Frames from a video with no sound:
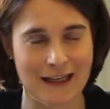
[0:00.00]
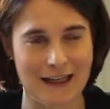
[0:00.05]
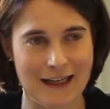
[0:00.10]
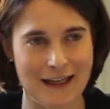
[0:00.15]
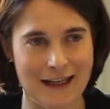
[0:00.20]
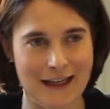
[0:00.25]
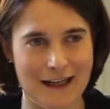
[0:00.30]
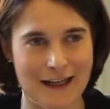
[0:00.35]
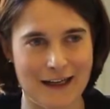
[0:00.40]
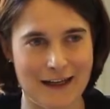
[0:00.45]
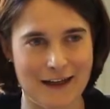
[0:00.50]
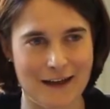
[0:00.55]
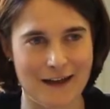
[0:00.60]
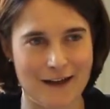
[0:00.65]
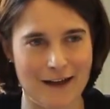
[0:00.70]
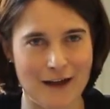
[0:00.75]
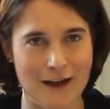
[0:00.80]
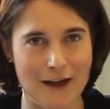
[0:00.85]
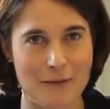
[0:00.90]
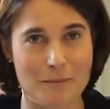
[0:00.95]

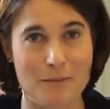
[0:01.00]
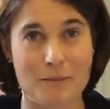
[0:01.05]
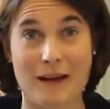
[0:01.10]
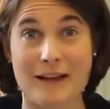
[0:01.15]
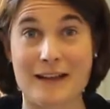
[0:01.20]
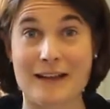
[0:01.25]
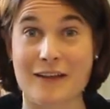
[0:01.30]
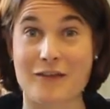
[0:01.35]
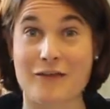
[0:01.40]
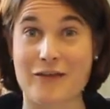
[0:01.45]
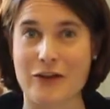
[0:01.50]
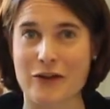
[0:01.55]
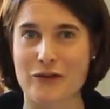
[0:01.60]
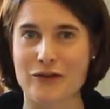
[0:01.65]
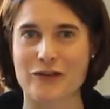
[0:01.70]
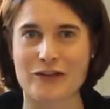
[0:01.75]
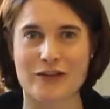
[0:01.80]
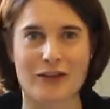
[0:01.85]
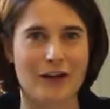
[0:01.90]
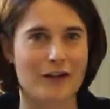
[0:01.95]
a bundle of
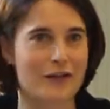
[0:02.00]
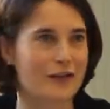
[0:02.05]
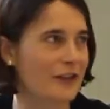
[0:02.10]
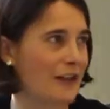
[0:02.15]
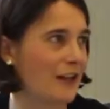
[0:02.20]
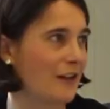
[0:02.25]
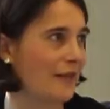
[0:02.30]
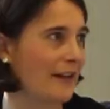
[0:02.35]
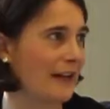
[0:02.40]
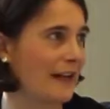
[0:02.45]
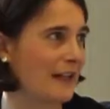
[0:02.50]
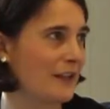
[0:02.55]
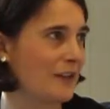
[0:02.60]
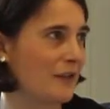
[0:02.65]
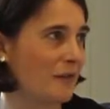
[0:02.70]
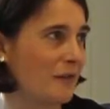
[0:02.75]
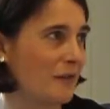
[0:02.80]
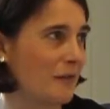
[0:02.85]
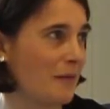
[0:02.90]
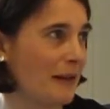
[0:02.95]
those staff surveys
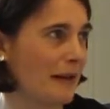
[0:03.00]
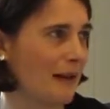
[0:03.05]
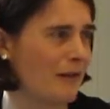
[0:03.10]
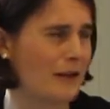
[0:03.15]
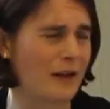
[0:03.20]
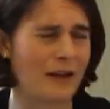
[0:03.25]
from about